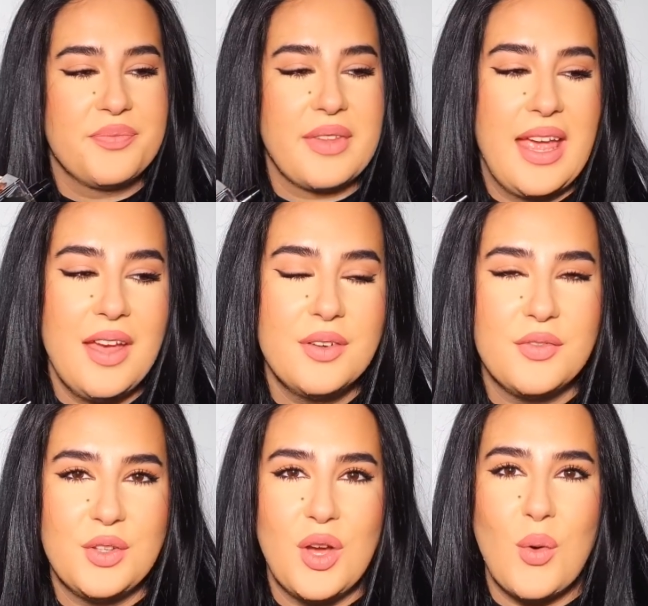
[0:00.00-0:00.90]
have a
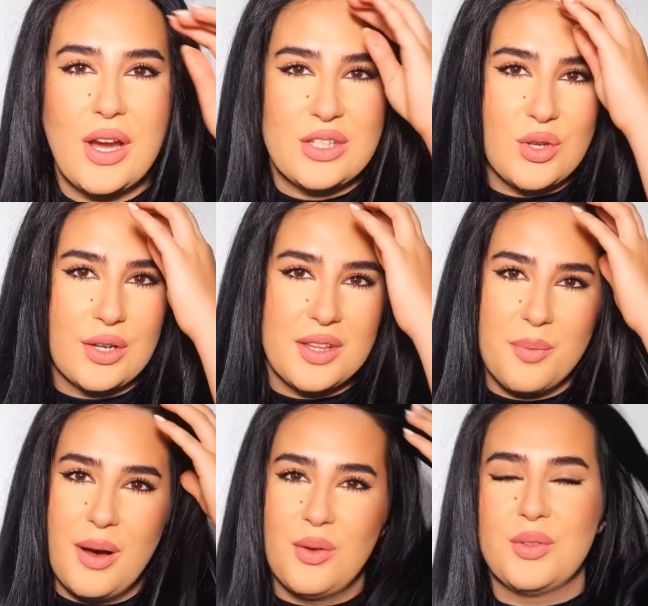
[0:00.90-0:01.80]
video where I talked
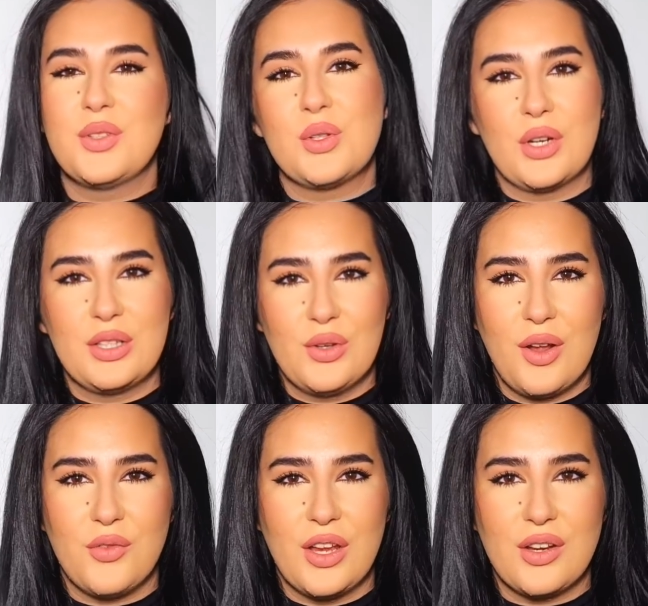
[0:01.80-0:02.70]
about Sora Dora
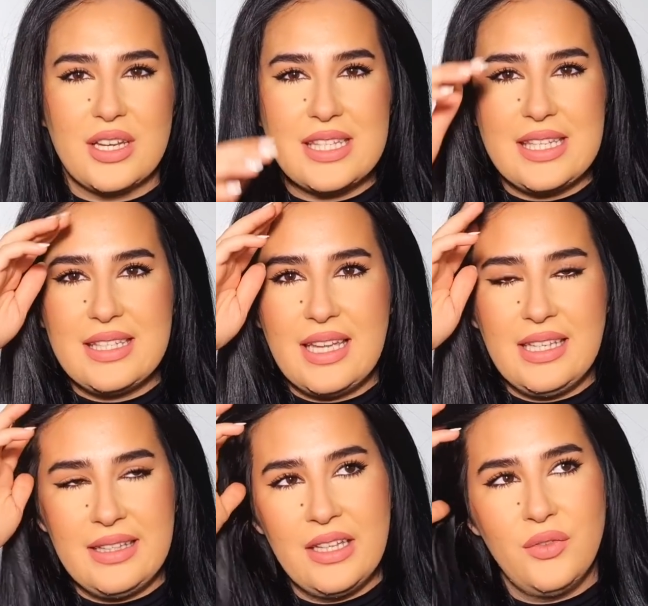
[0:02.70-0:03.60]
fragrances,
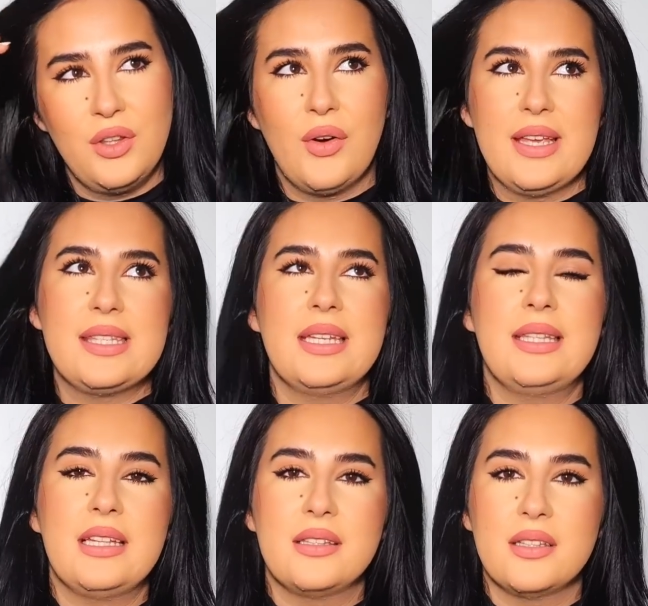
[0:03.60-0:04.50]
and in that video I said
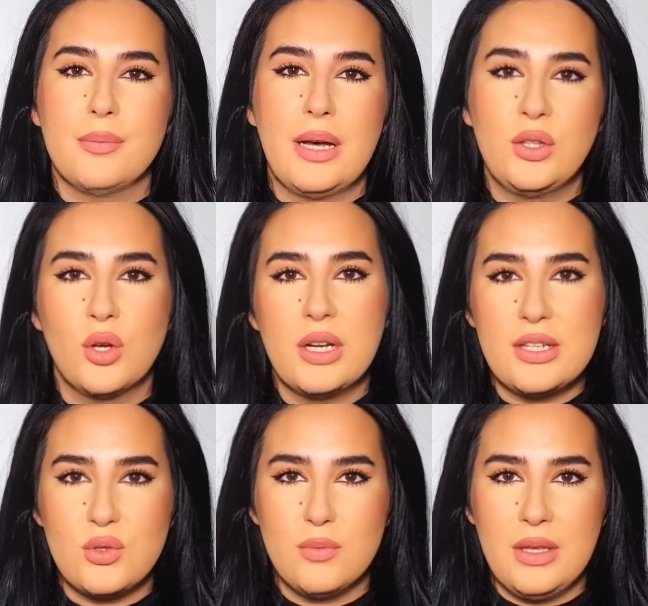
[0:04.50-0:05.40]
that
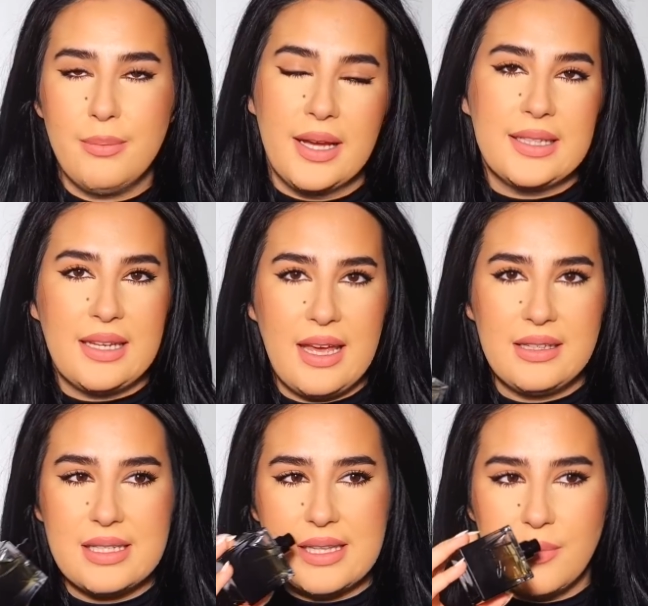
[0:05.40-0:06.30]
Mandorle, to me, back then I
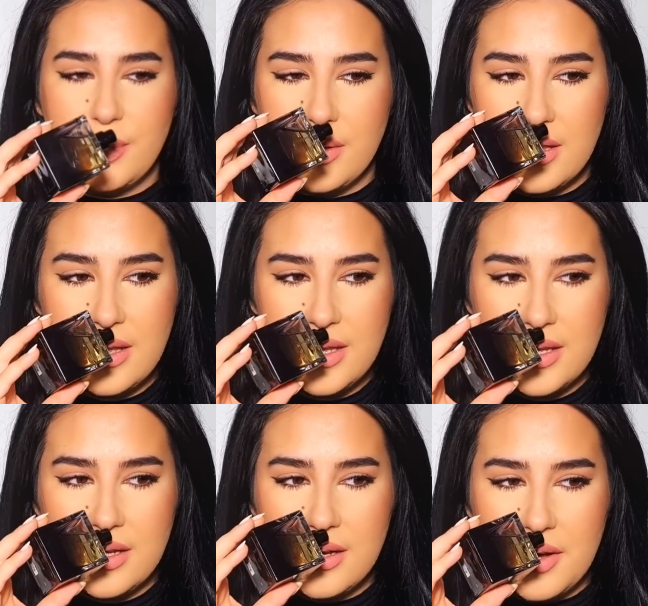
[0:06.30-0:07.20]
had a sample,
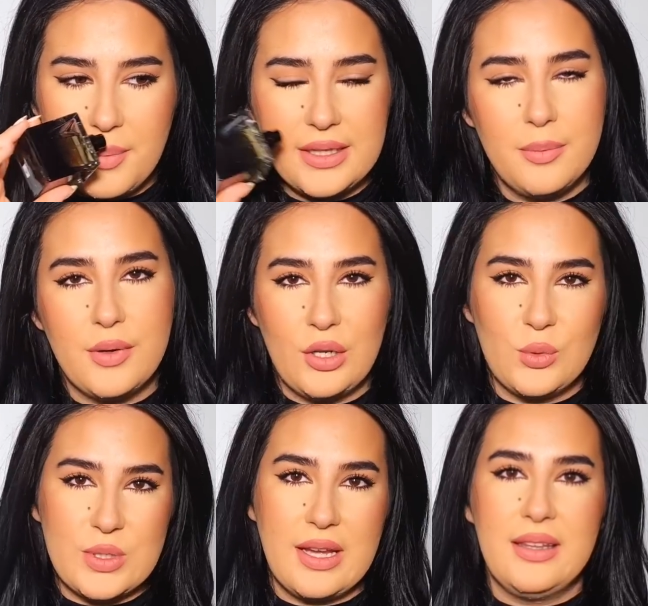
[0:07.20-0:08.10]
but the brand
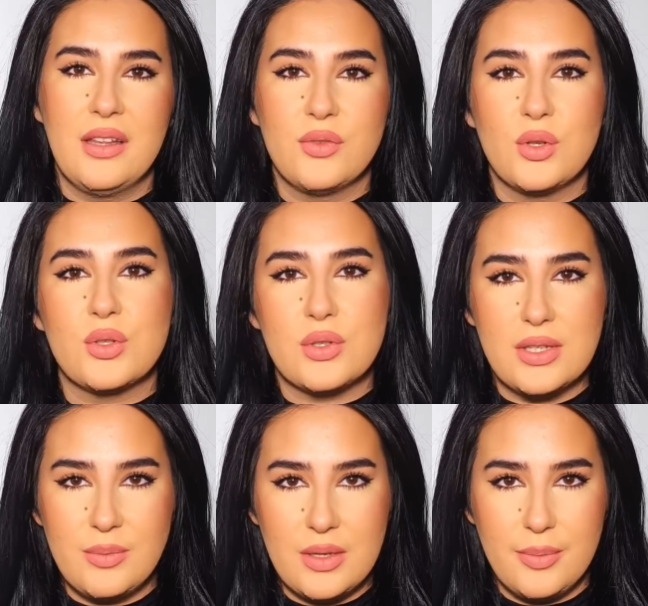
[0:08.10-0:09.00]
was kind enough to also
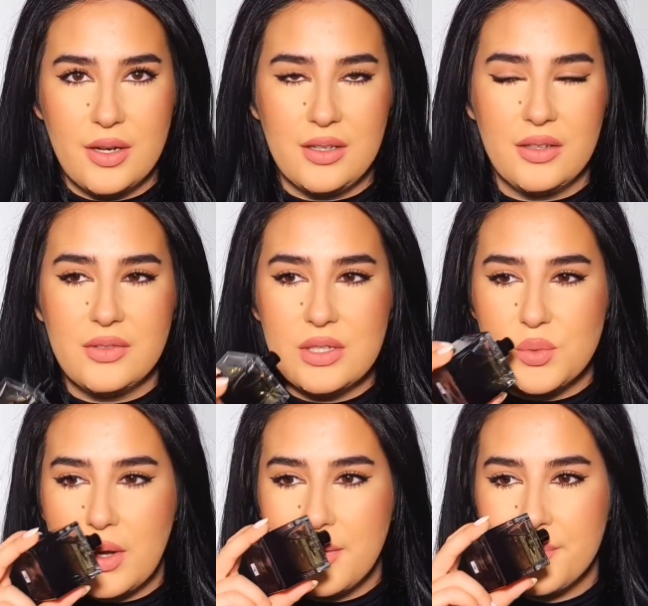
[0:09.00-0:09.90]
send me a bottle of this
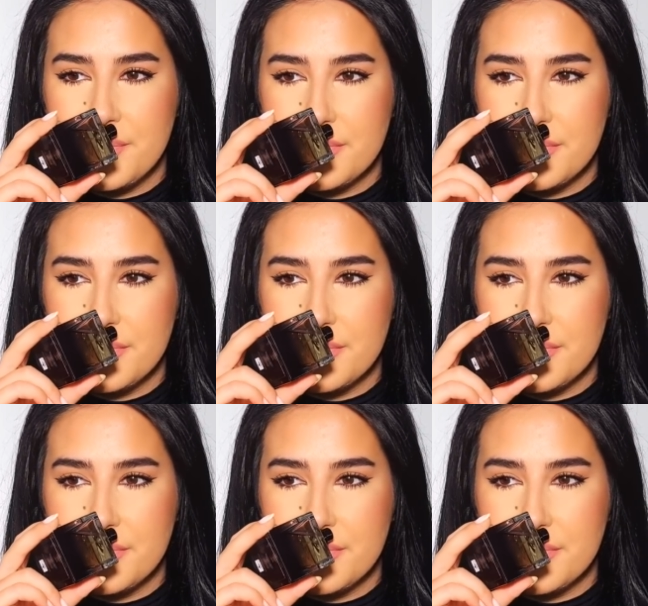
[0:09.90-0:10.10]
one.